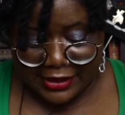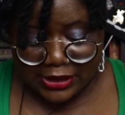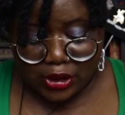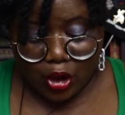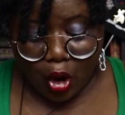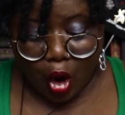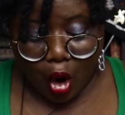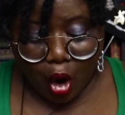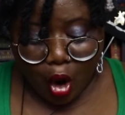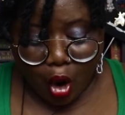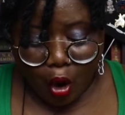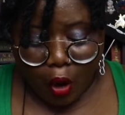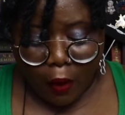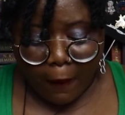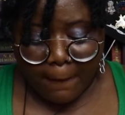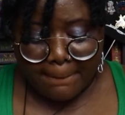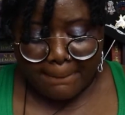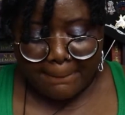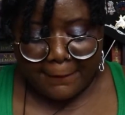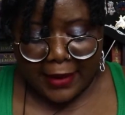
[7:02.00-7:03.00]
is oh
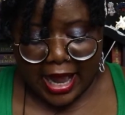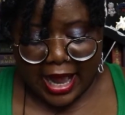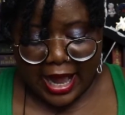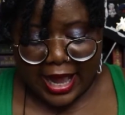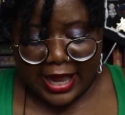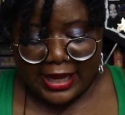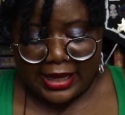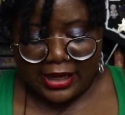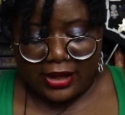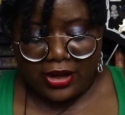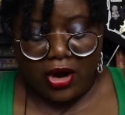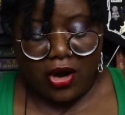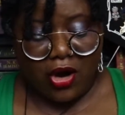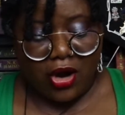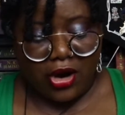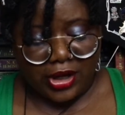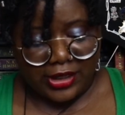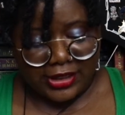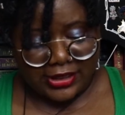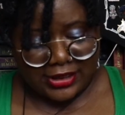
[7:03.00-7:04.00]
my
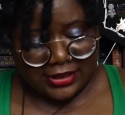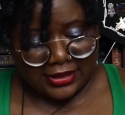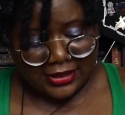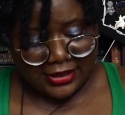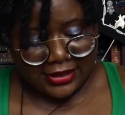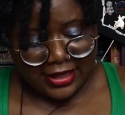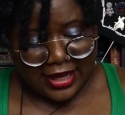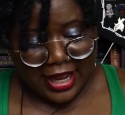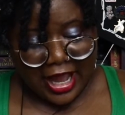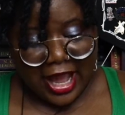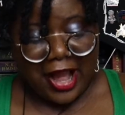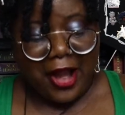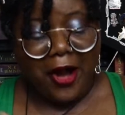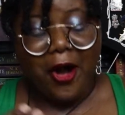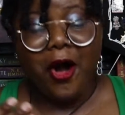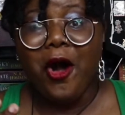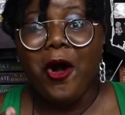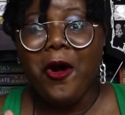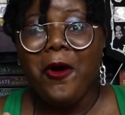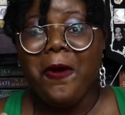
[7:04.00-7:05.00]
god.
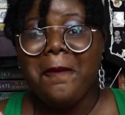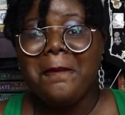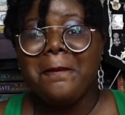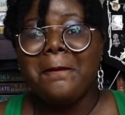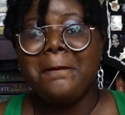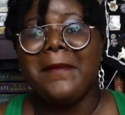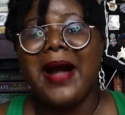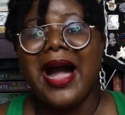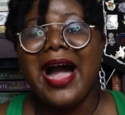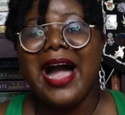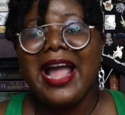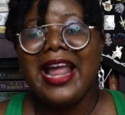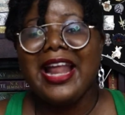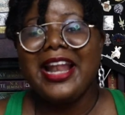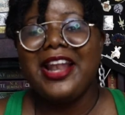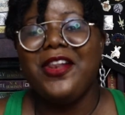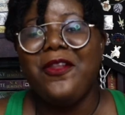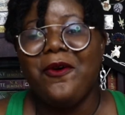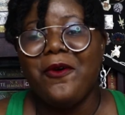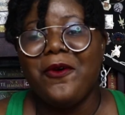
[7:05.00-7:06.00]
Oh my
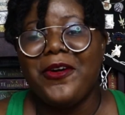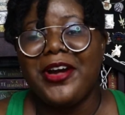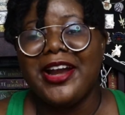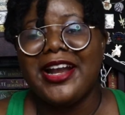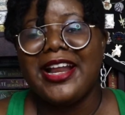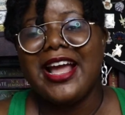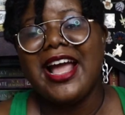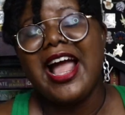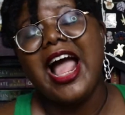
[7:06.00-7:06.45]
lord.